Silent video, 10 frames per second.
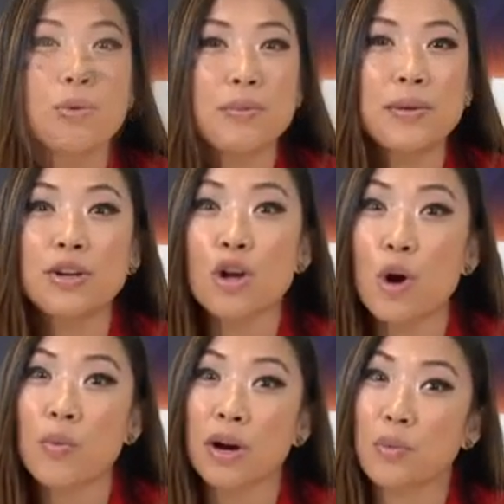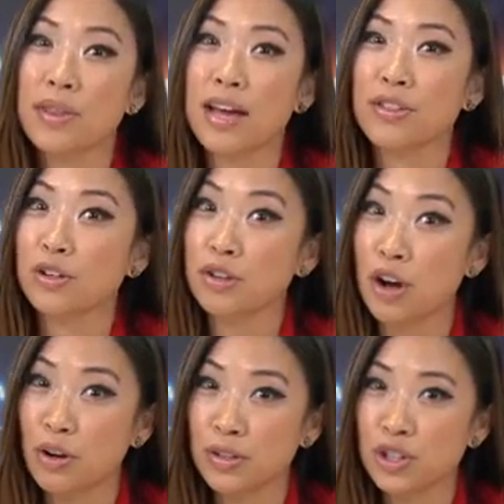We would be nowhere without
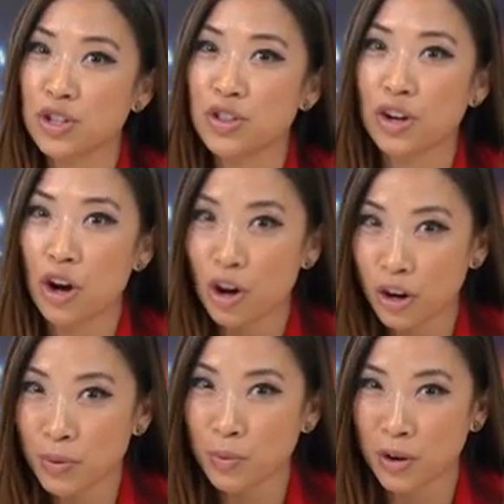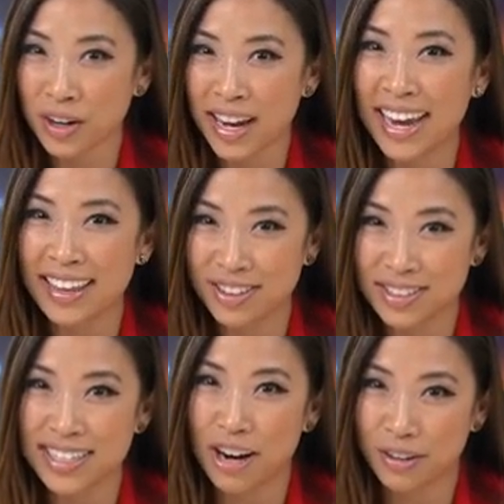their knowledge, their hard work,
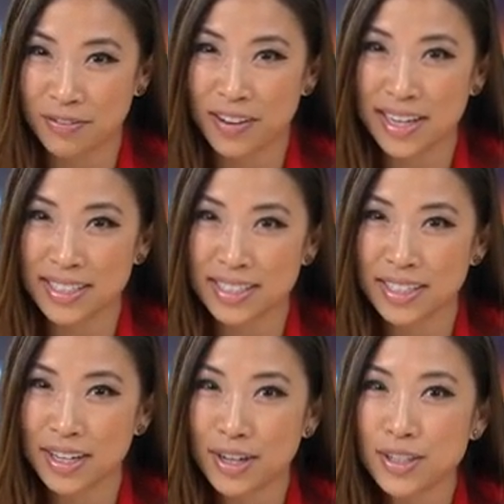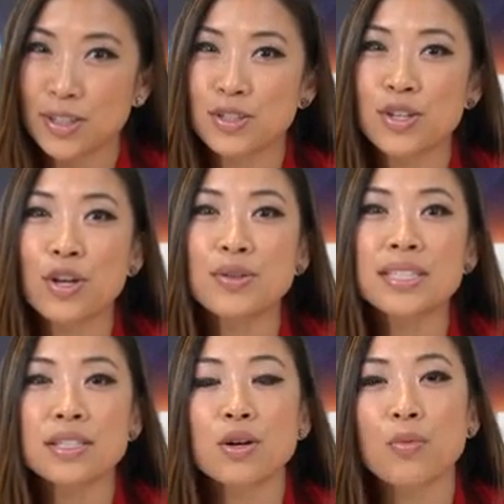and their sacrifice. So to
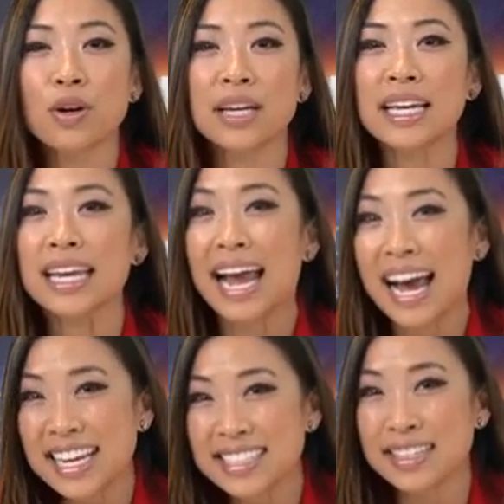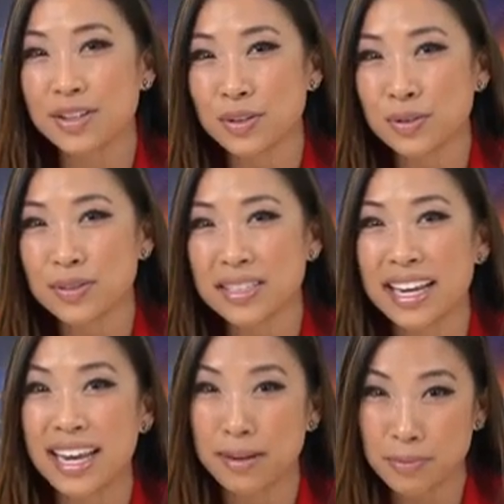those still working in
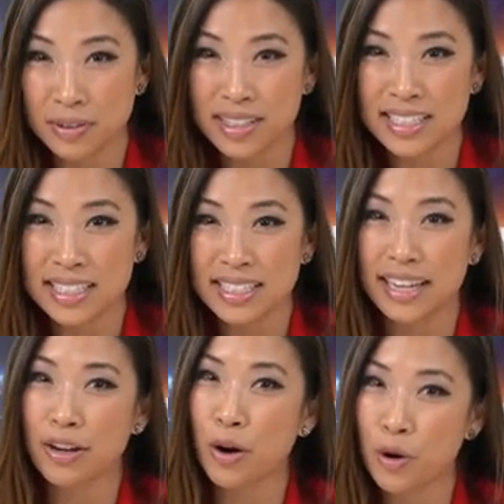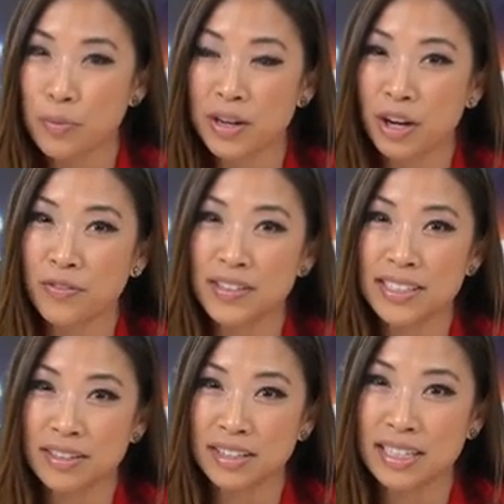ICUs, ambulances, and home
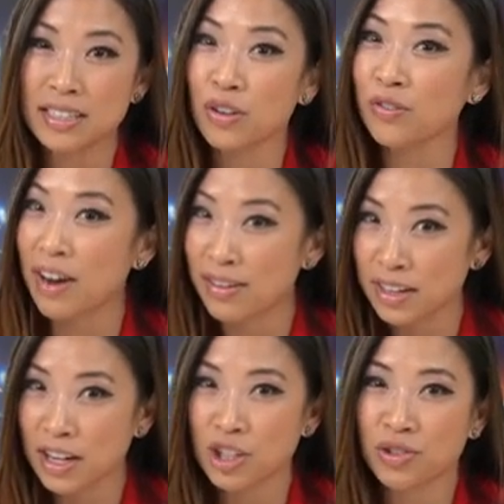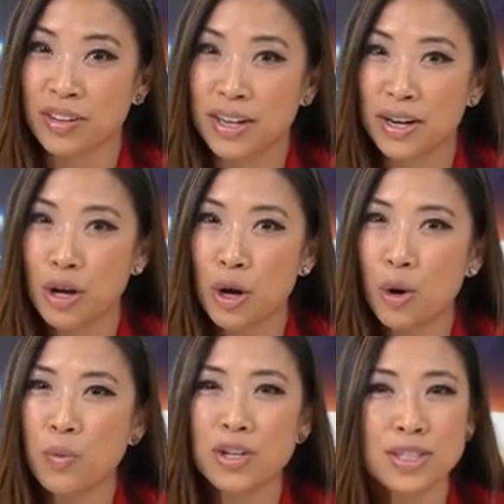care facilities around the country,
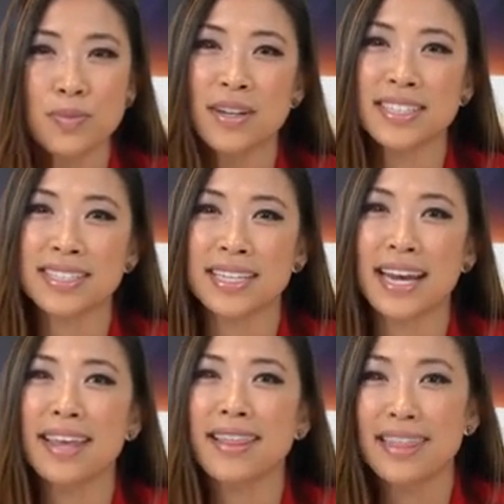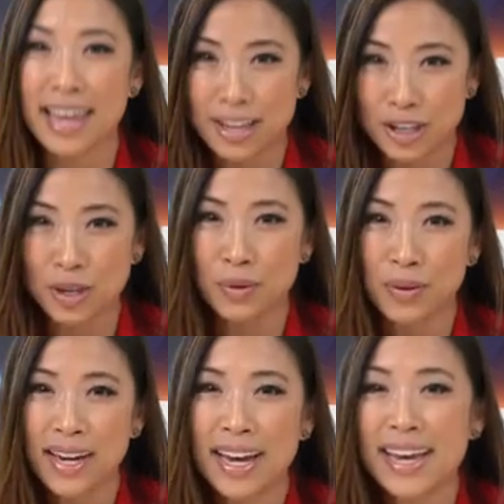we just want to say thank
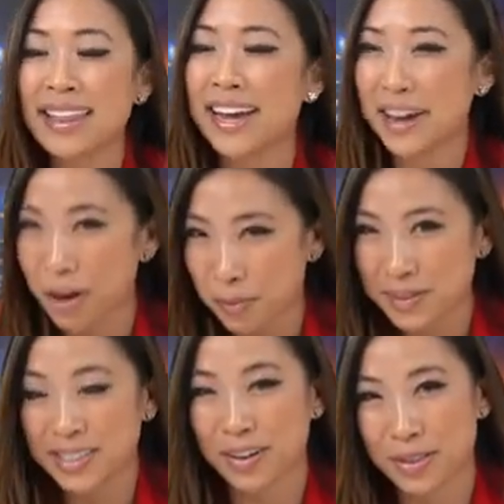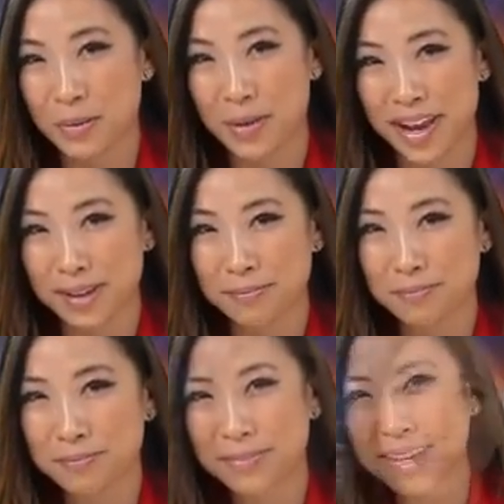you, and that help is on the
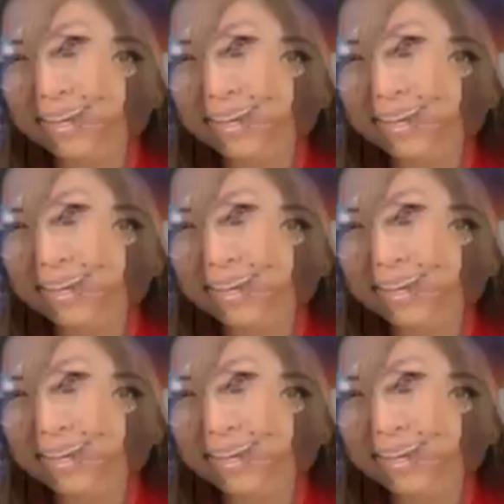way.